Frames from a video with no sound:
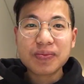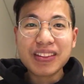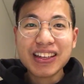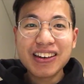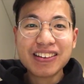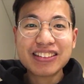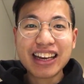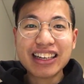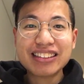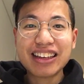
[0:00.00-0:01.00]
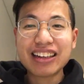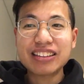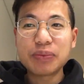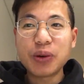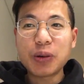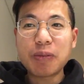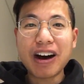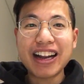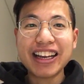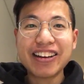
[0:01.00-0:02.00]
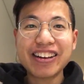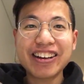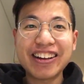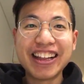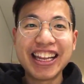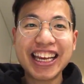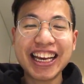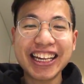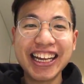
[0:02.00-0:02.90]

Looks like it's like a small party going on here.